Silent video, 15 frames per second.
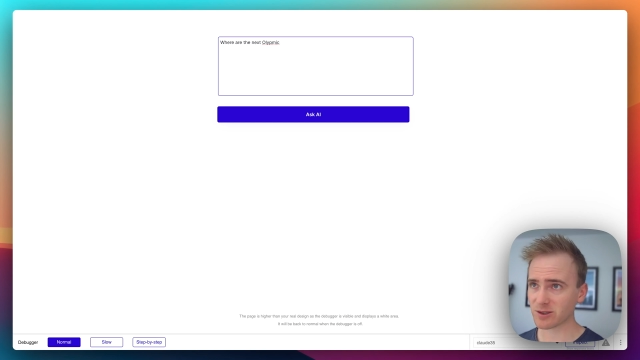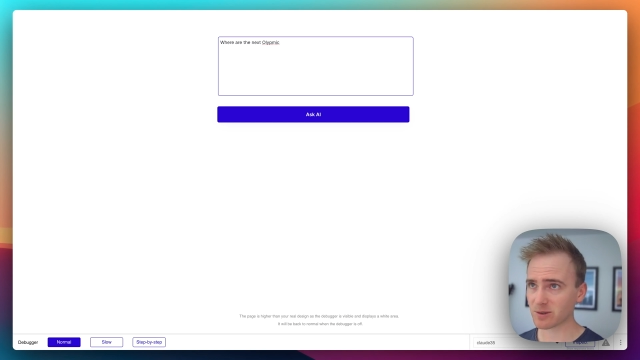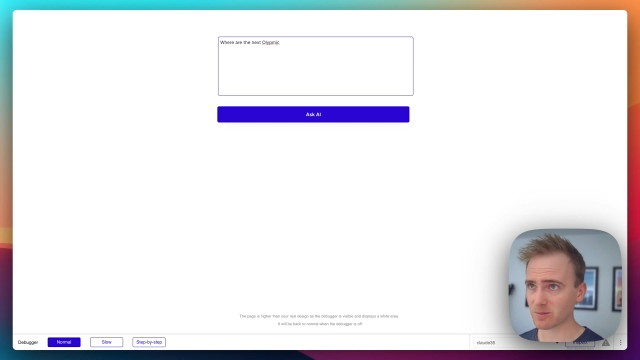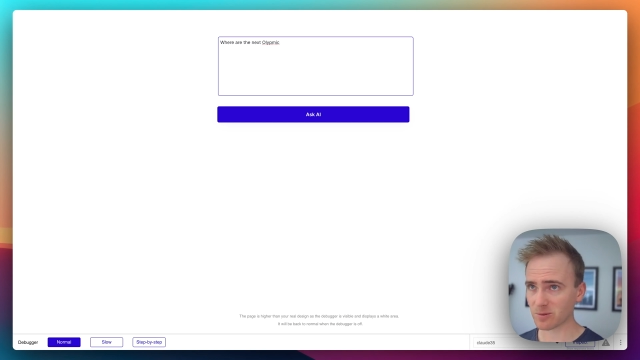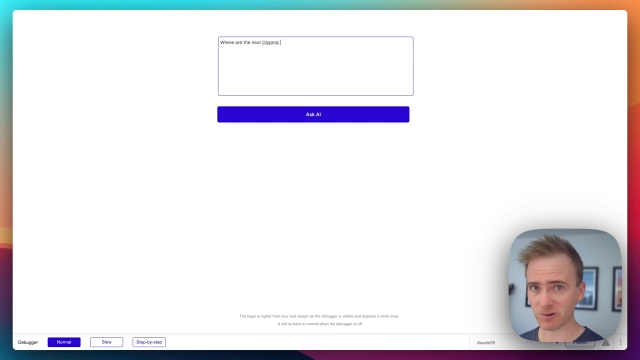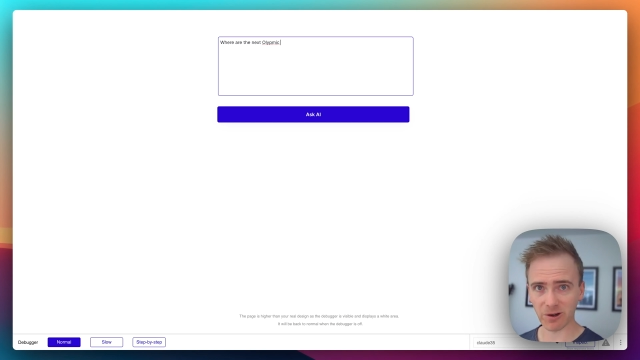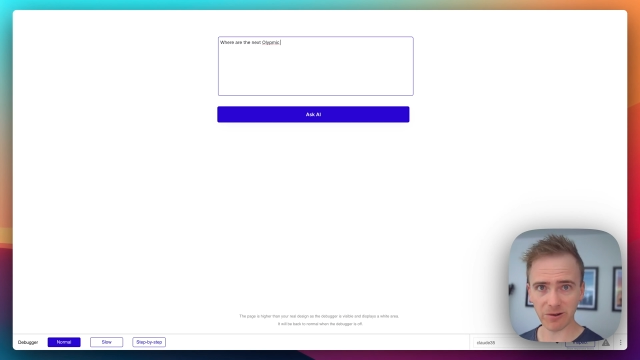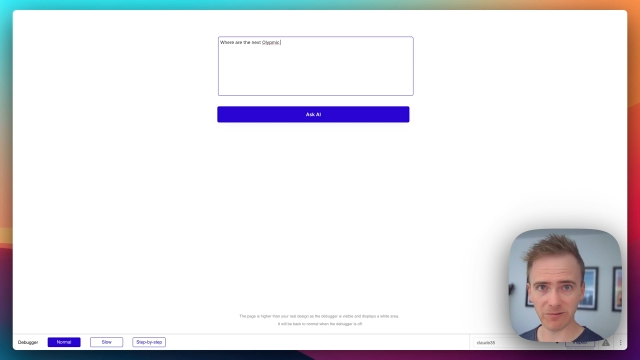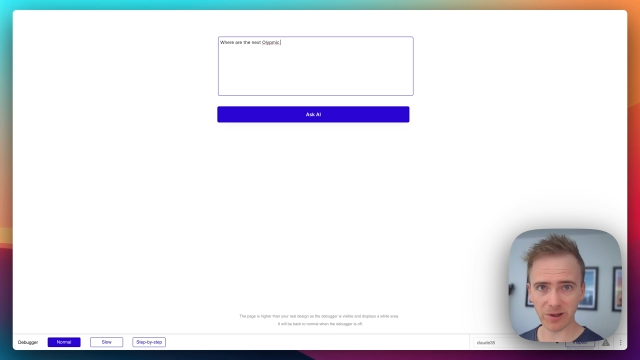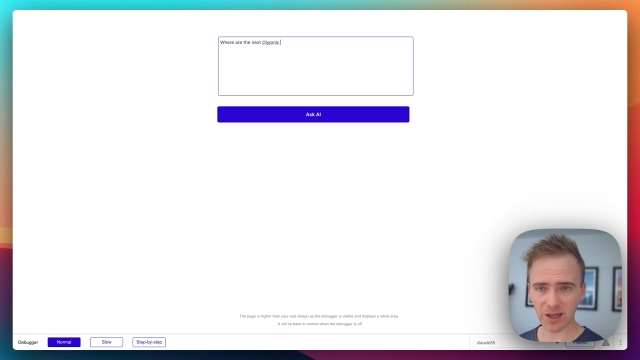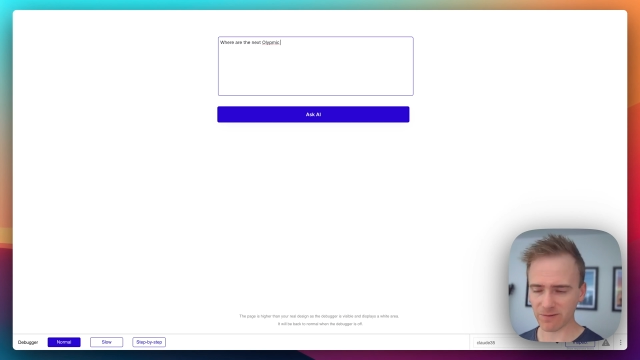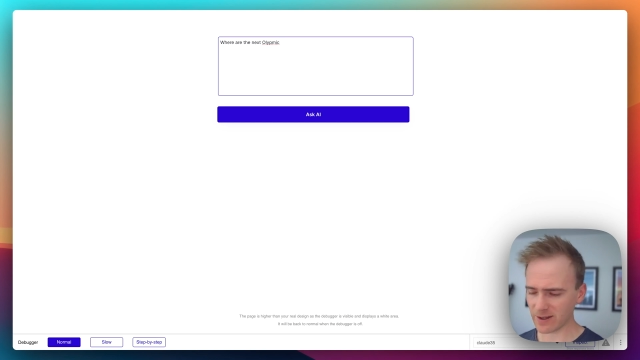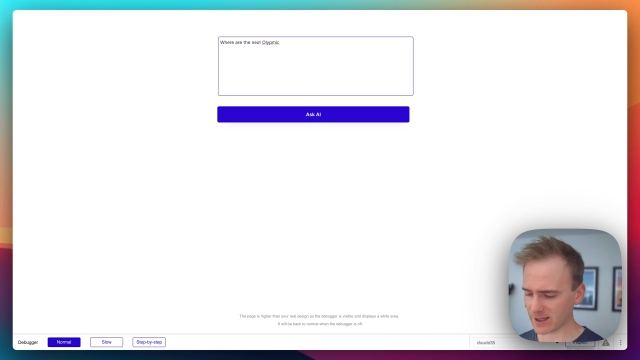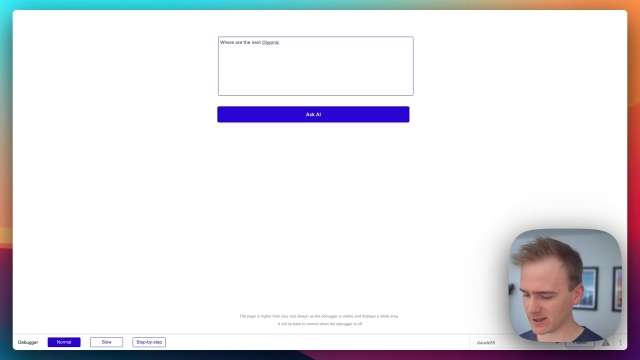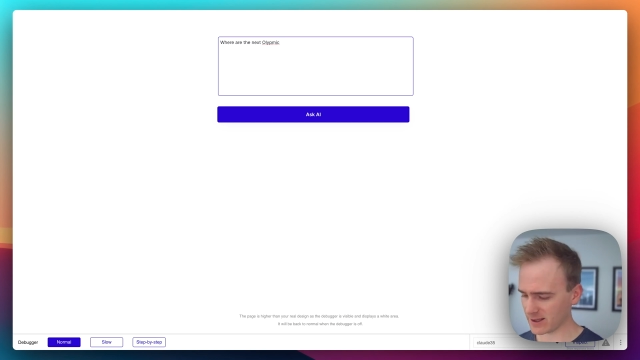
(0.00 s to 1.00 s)
is quite
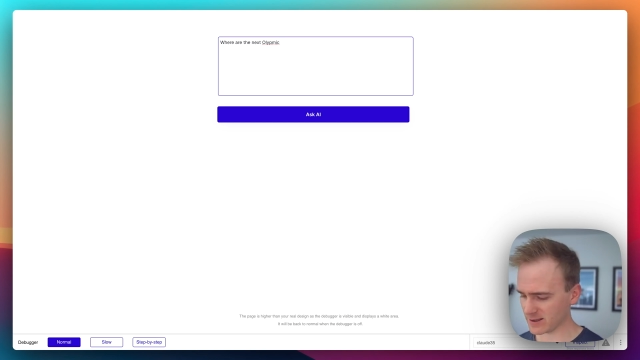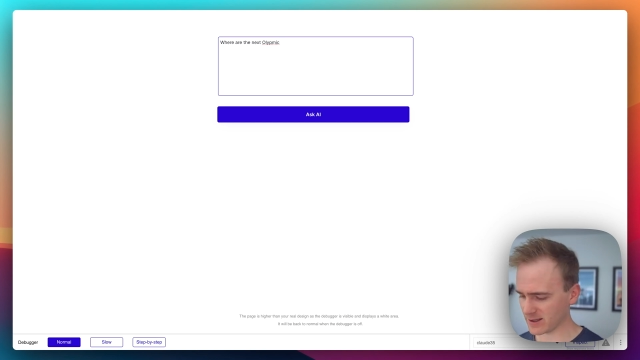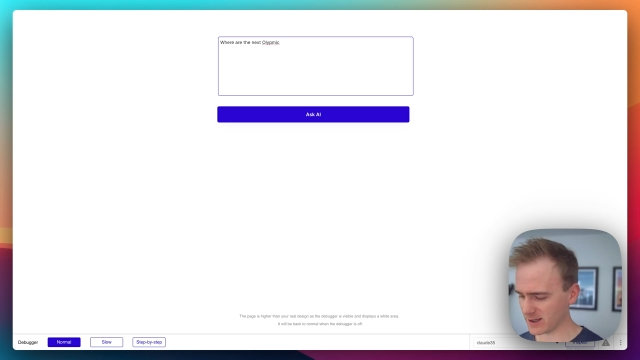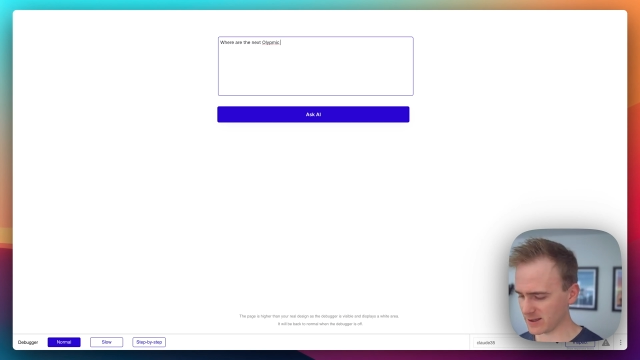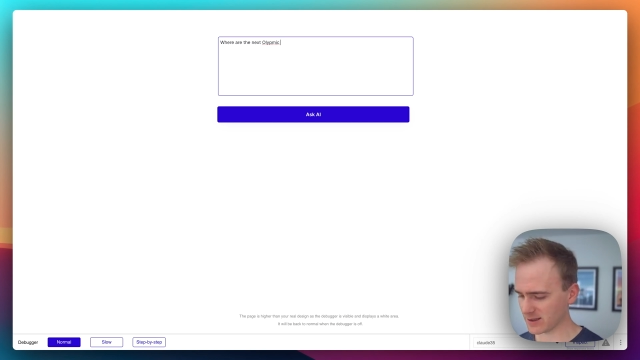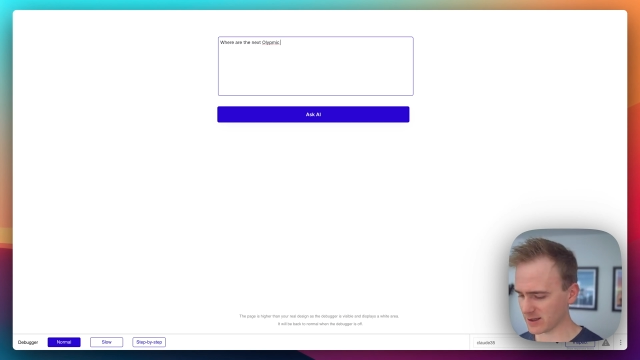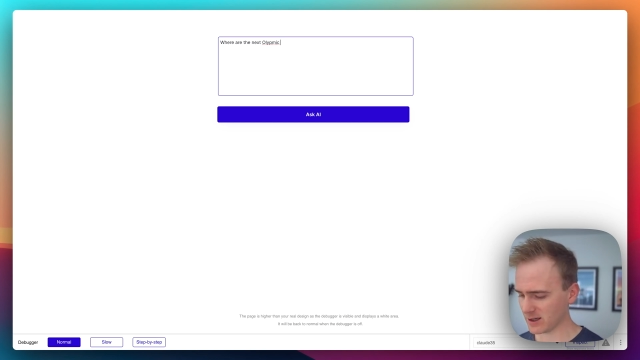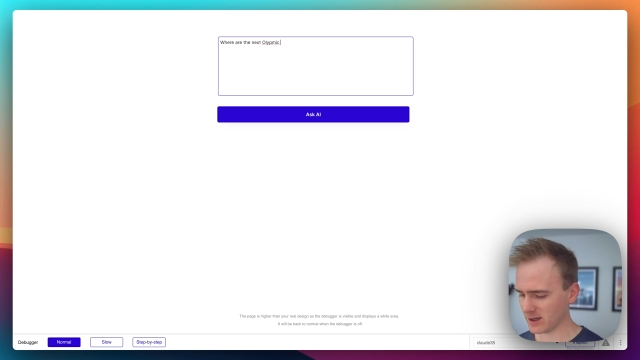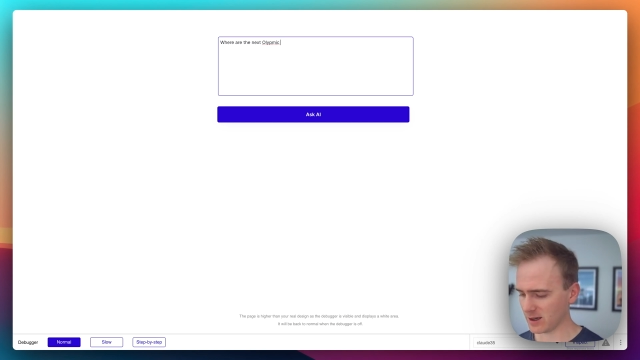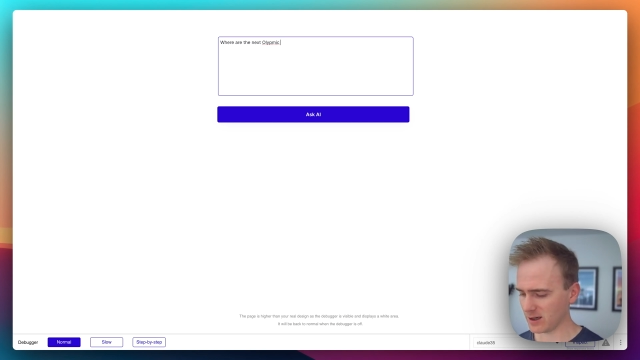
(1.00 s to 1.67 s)
forgiving in that sense,